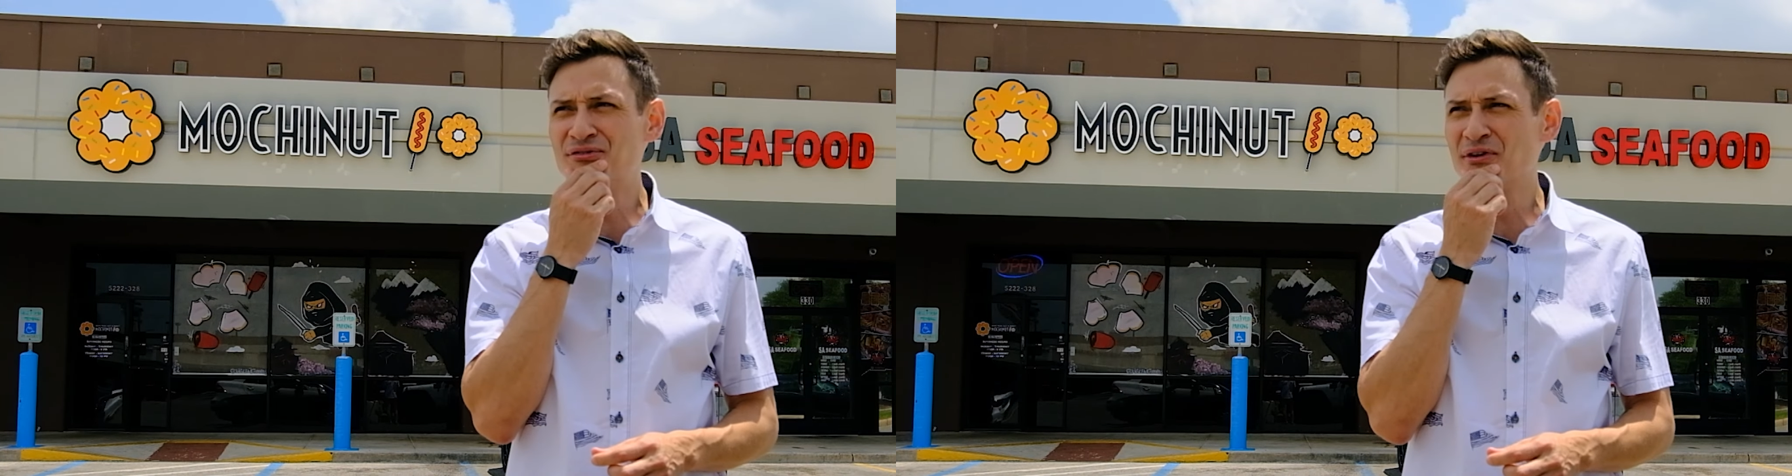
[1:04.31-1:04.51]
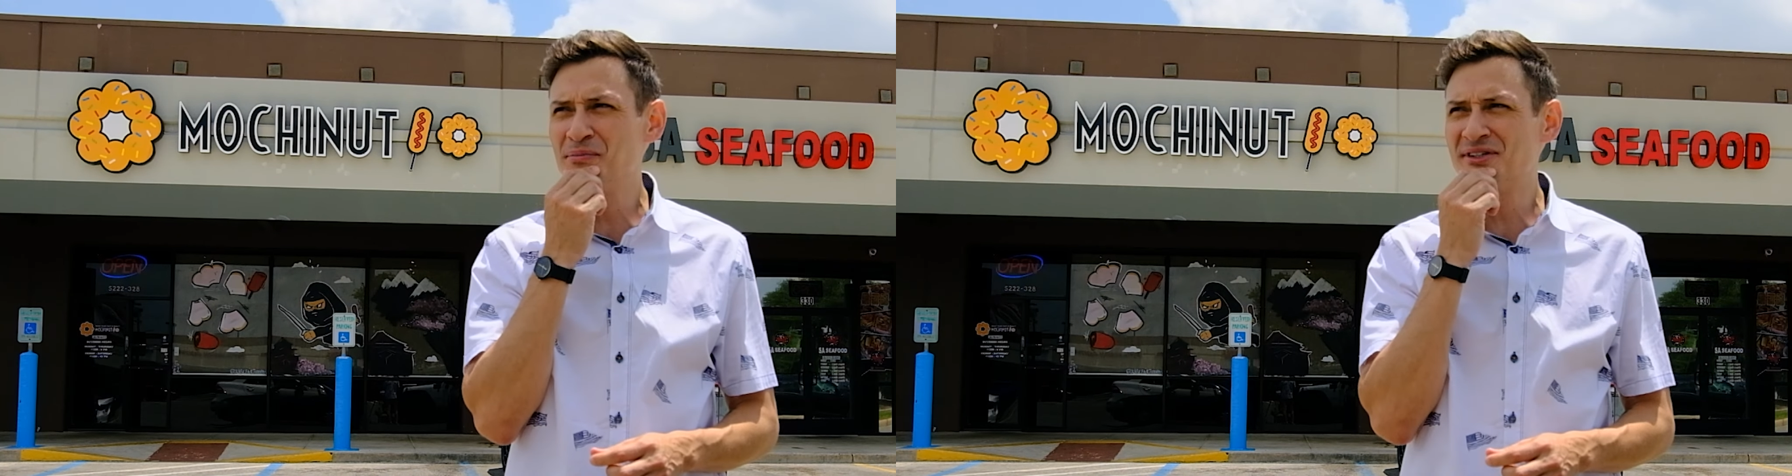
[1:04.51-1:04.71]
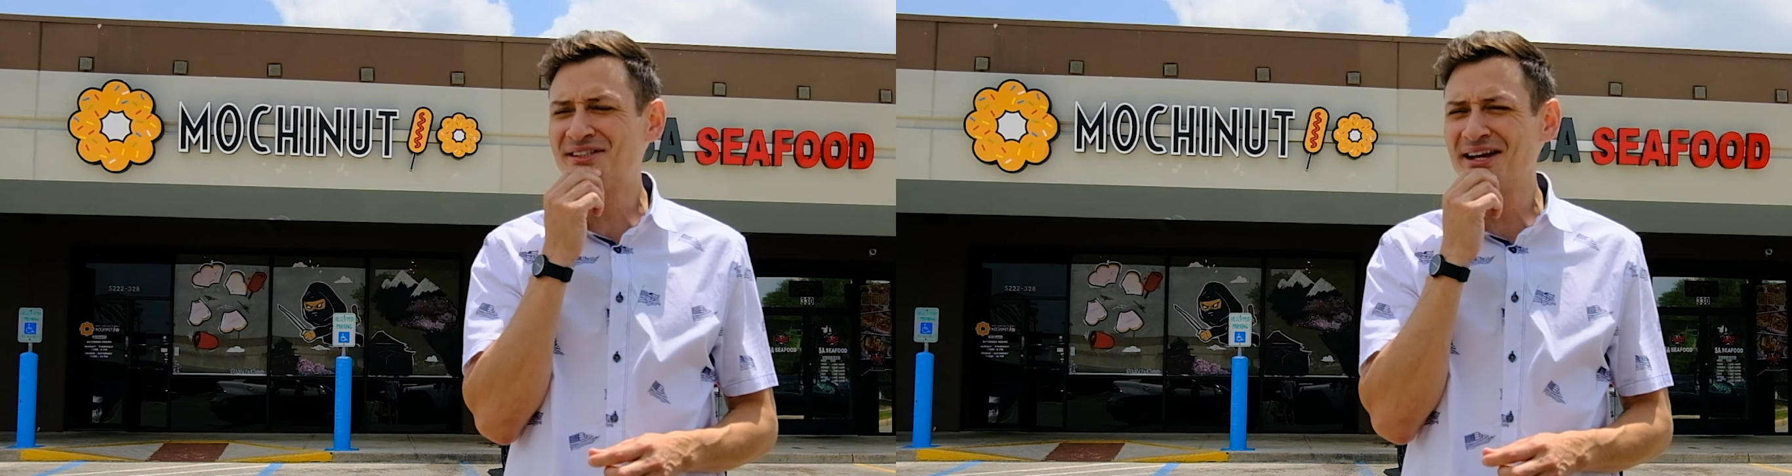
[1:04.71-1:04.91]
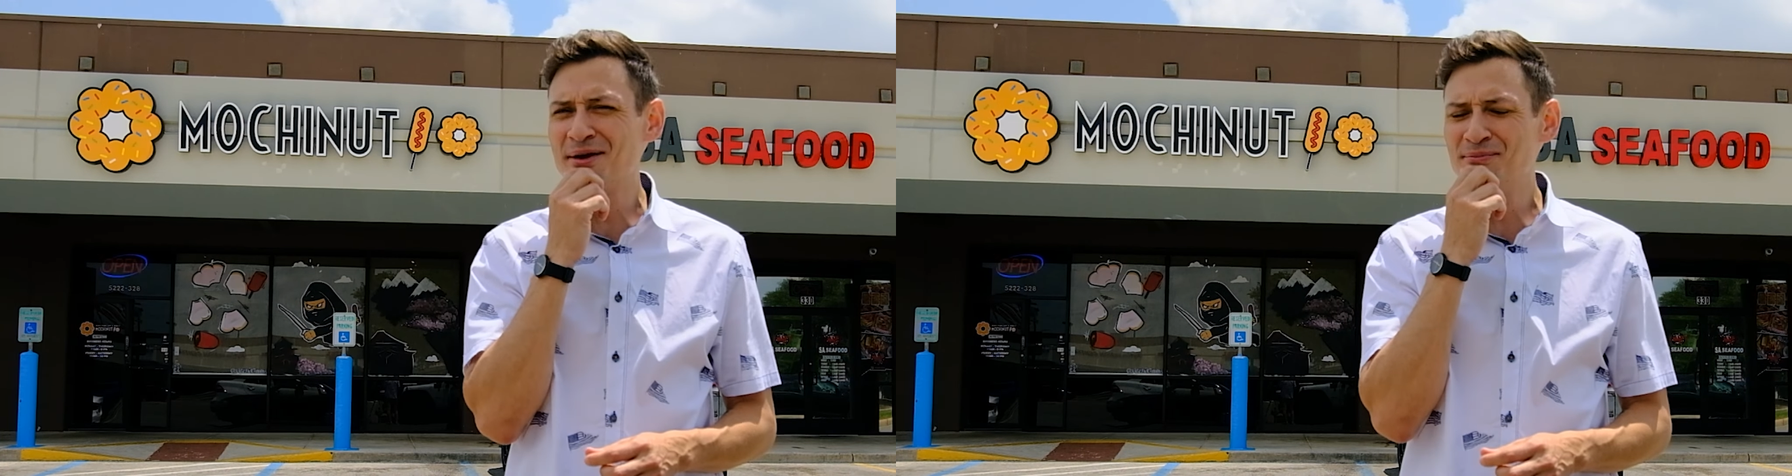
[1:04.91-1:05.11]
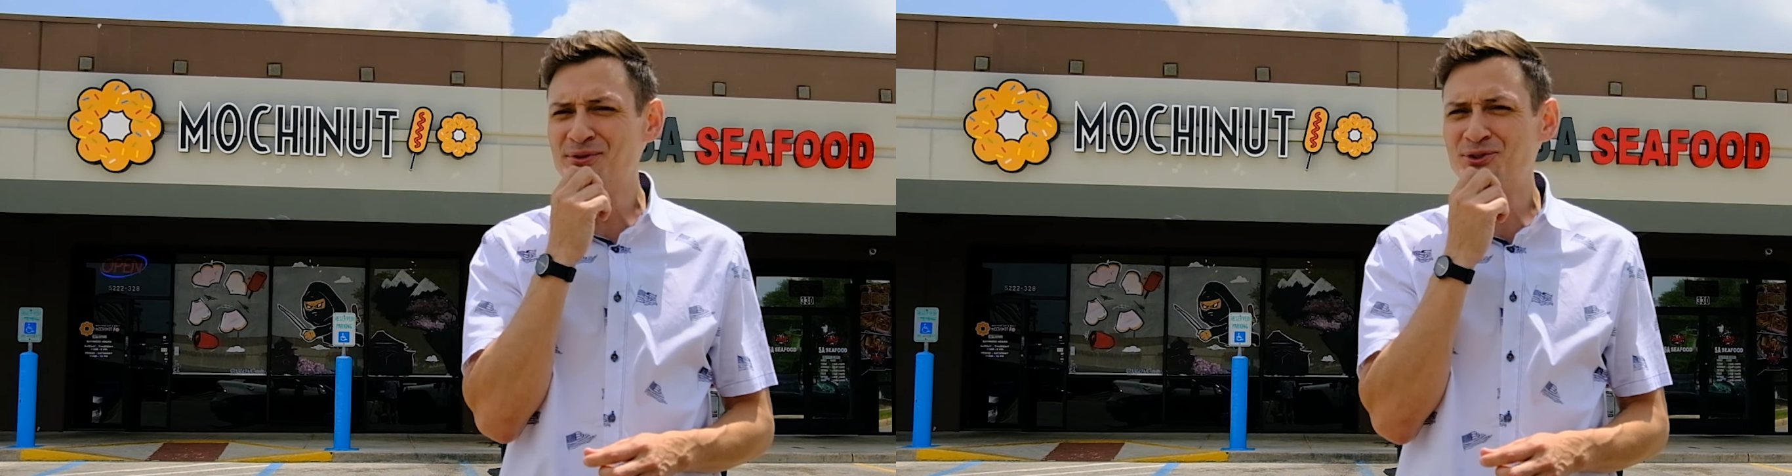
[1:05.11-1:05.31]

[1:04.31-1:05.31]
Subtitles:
from the same